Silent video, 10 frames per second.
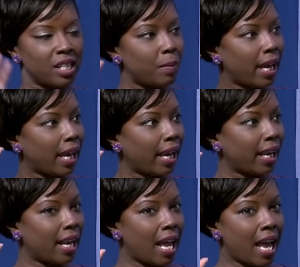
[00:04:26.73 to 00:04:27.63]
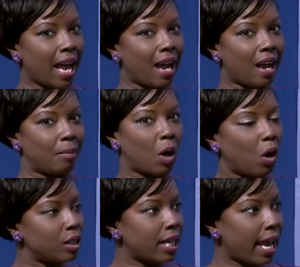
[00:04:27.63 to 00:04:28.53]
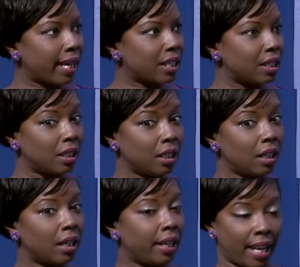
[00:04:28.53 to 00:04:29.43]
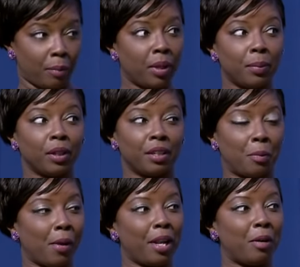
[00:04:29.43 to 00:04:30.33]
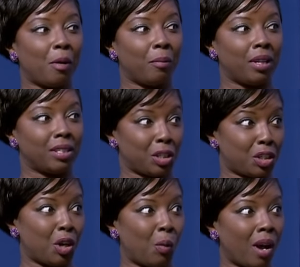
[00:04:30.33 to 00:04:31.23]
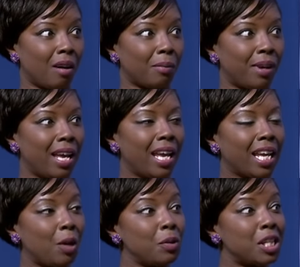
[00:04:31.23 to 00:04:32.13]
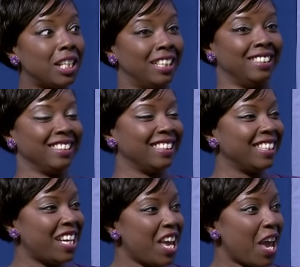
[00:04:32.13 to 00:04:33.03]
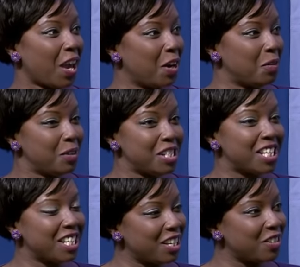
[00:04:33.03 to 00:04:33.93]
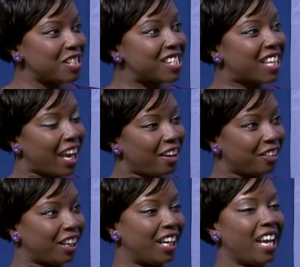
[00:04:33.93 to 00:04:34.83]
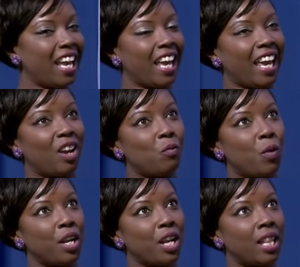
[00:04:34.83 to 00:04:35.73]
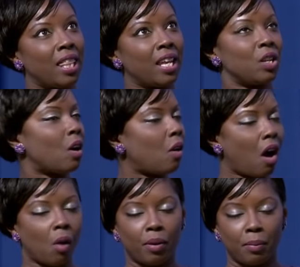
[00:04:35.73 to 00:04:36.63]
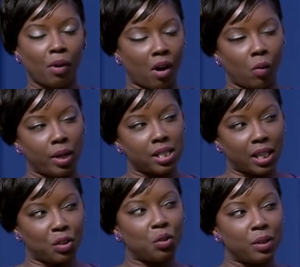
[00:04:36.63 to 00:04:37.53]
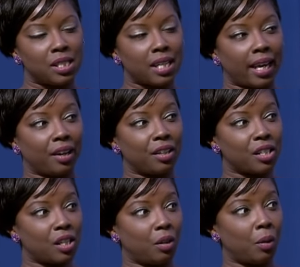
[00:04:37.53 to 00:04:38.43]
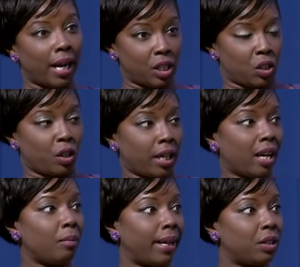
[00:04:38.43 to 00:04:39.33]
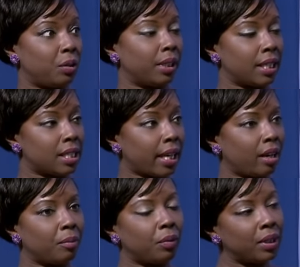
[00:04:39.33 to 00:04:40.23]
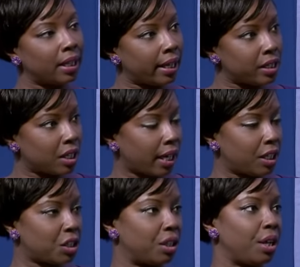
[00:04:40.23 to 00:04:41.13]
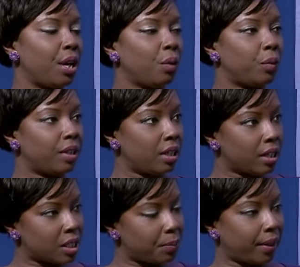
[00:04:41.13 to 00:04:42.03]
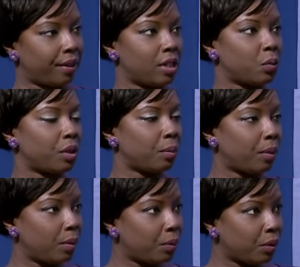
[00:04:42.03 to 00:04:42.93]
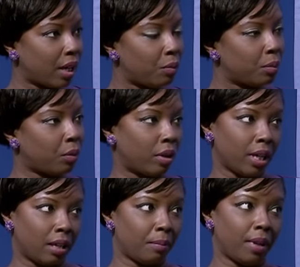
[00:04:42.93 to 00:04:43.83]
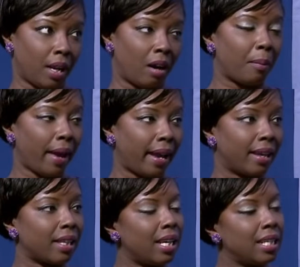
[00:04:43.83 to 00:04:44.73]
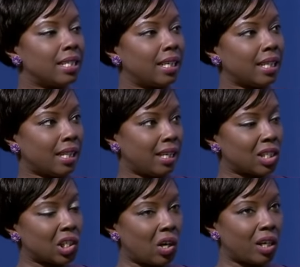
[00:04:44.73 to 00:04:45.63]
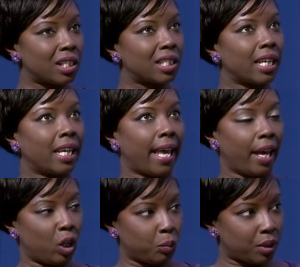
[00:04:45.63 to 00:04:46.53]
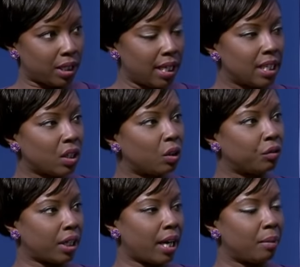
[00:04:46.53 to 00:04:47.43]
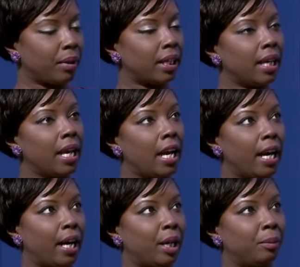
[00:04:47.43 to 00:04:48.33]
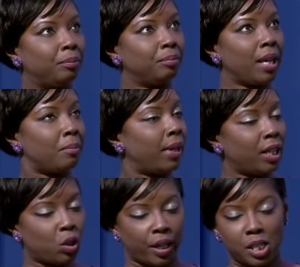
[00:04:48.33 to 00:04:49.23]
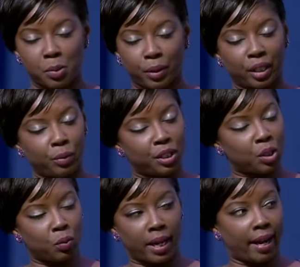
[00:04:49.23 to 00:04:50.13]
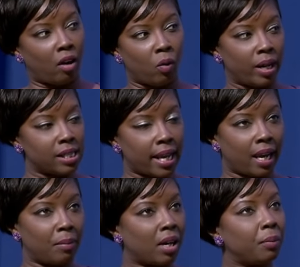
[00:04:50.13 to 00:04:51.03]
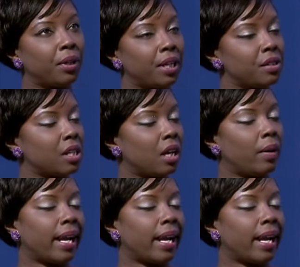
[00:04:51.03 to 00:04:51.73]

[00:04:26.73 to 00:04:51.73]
my hand, I'm called to action. Now people are depending on me to show up. It was a little scary. And then people always say, do it scared. So I started out by doing it scared, but with the education, with the experience, with the people that were brought in our path to get things launched, it helped to overcome it. And being transparent, which is what I always am. A couple years ago, I